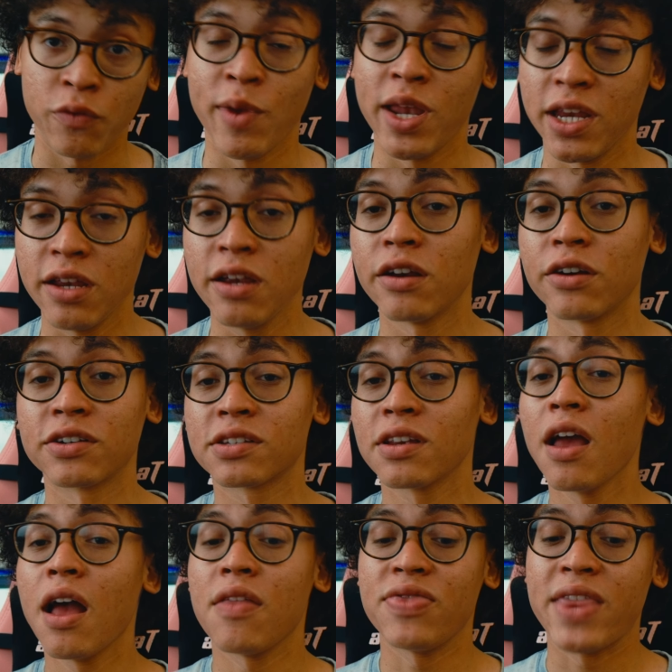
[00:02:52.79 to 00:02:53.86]
many years,
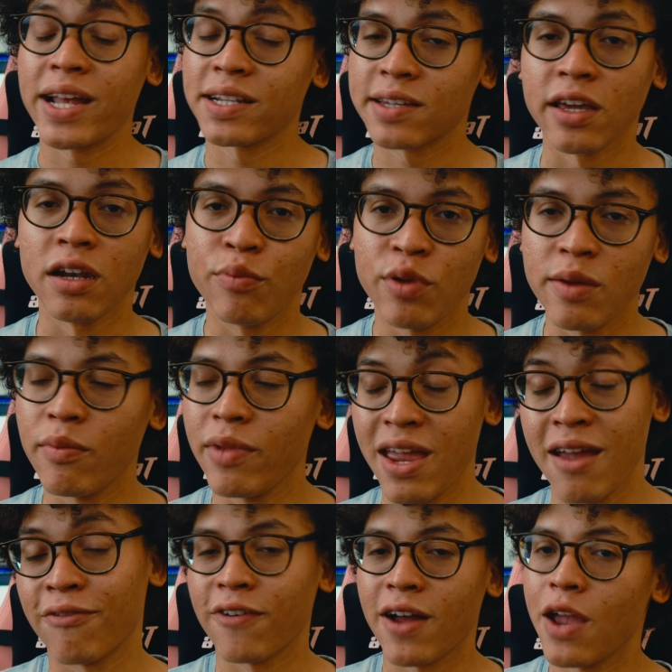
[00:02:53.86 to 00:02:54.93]
that's gonna be,
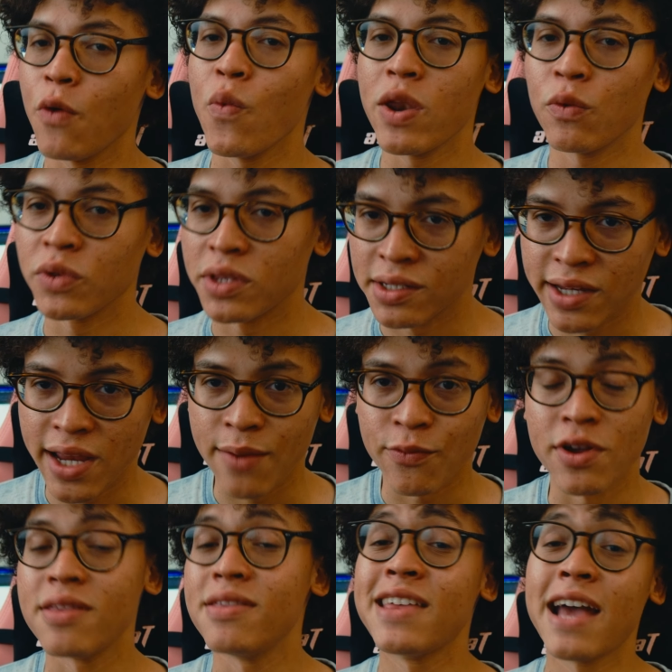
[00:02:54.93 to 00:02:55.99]
if I went with this
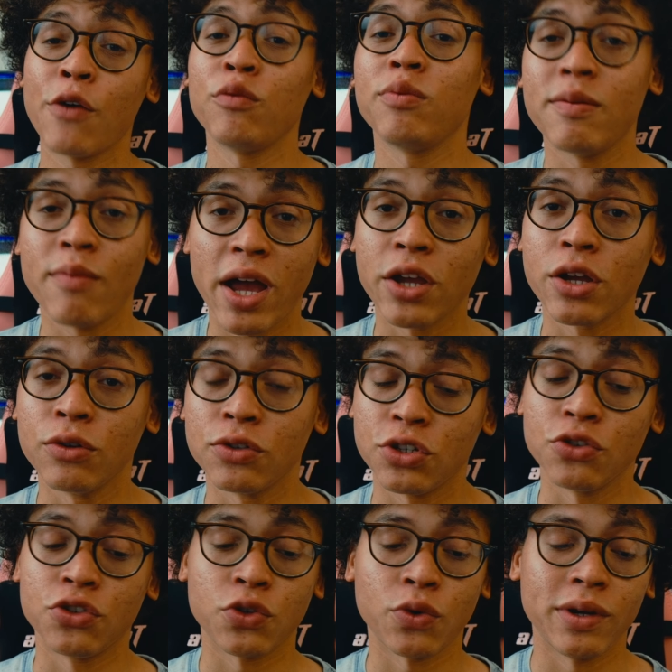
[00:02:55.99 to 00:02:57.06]
camera, that would be my
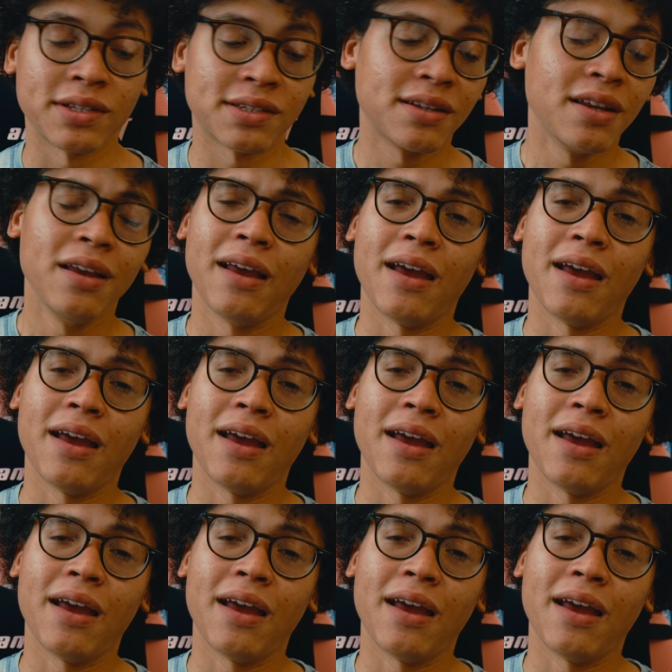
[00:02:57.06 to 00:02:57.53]
go-to choice,